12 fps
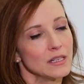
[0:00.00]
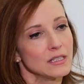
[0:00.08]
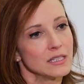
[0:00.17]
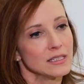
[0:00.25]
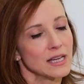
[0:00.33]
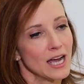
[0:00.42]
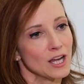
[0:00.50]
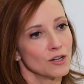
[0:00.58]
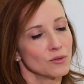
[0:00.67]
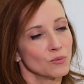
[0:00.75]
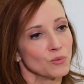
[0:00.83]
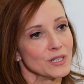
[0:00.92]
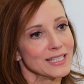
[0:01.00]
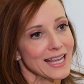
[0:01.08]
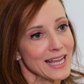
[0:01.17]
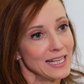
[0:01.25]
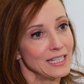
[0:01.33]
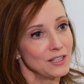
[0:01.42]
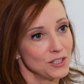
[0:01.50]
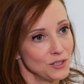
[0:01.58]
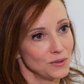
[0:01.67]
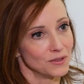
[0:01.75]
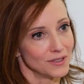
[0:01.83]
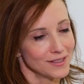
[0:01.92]
desire retaining the
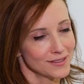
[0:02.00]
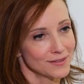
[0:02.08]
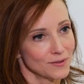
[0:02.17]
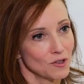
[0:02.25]
uterus,